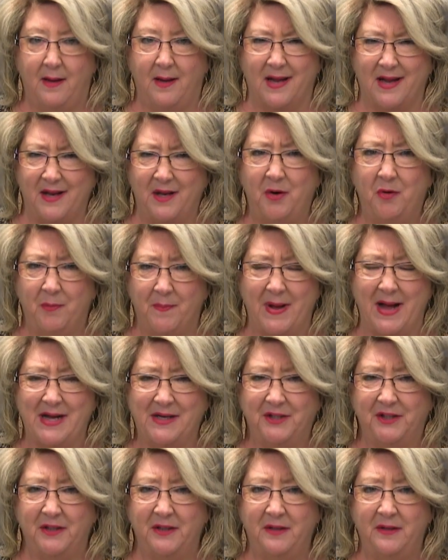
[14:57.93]
Can you
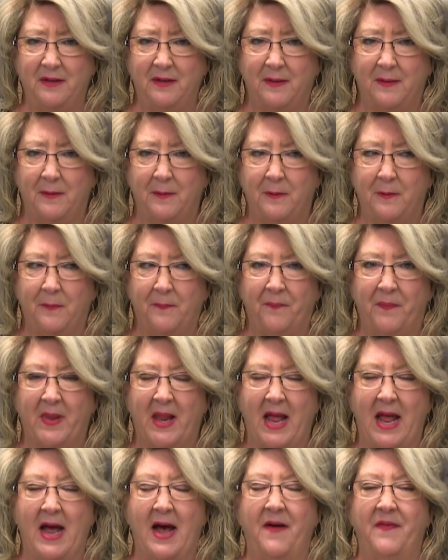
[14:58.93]
imagine
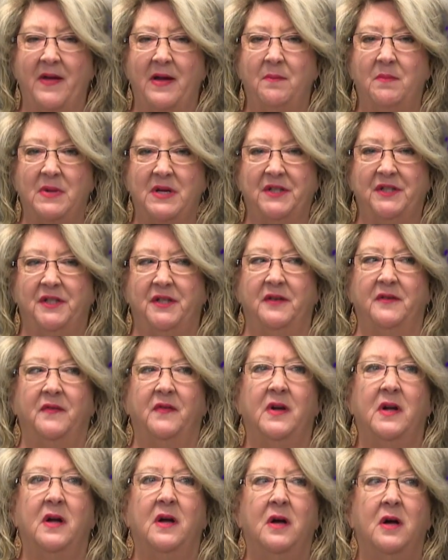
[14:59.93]
how that must
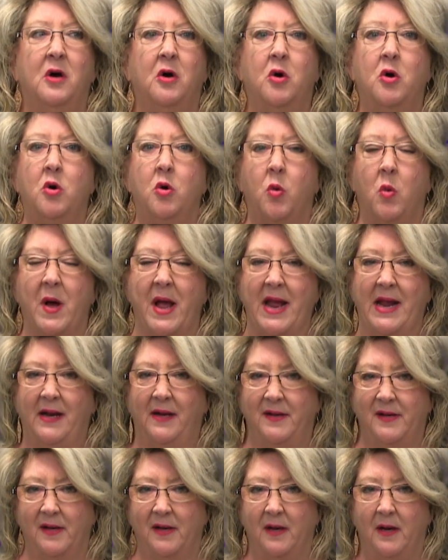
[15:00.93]
have
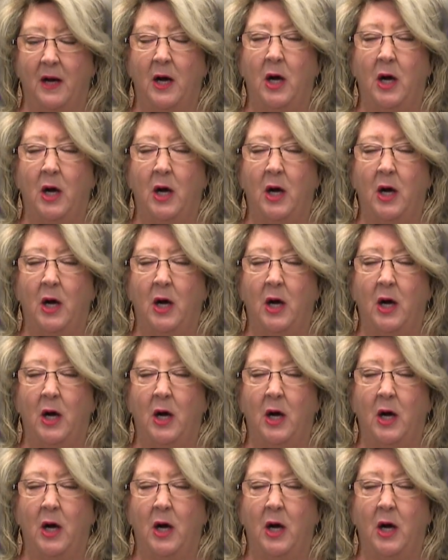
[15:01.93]
quaked